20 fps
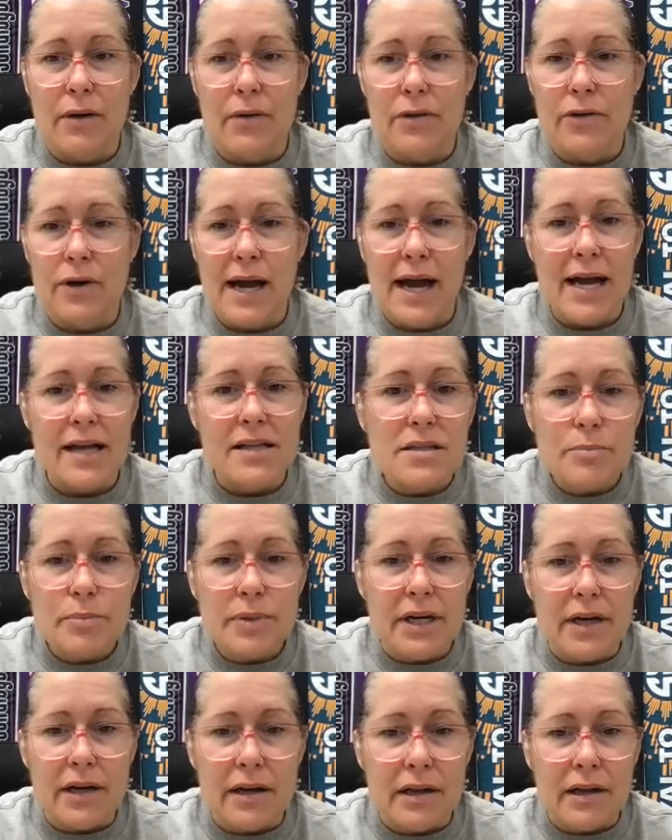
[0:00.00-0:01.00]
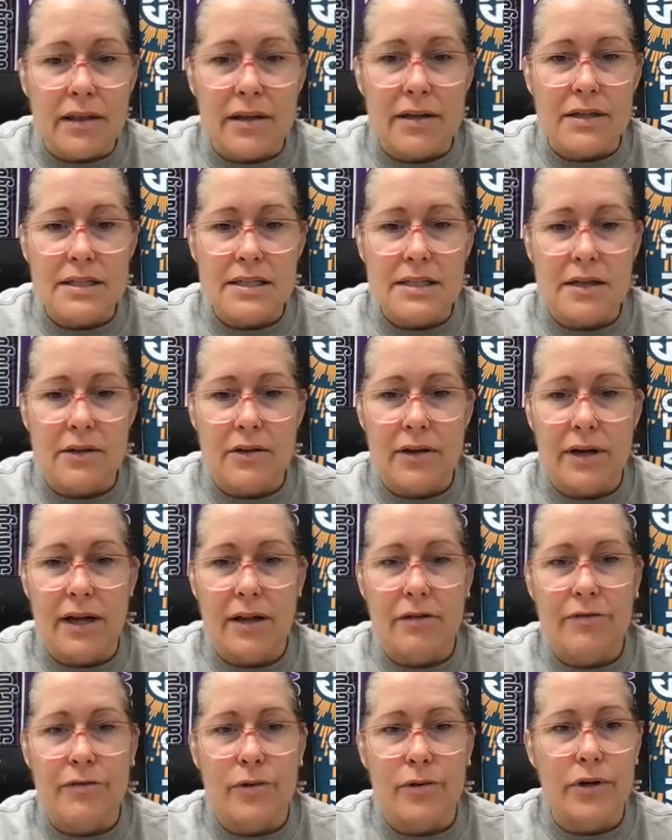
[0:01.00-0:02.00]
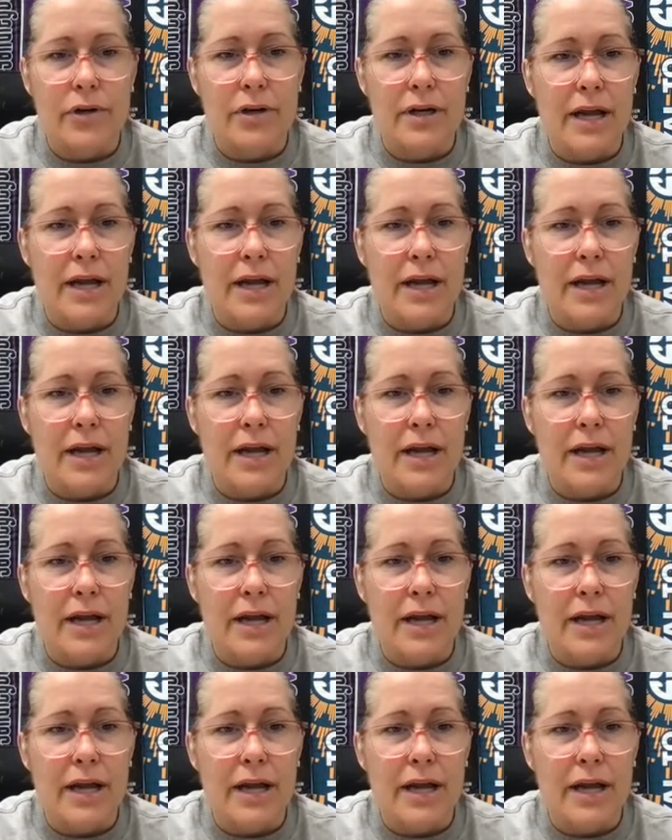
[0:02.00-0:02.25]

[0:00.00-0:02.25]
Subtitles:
and there hasn't been anything in Southern California.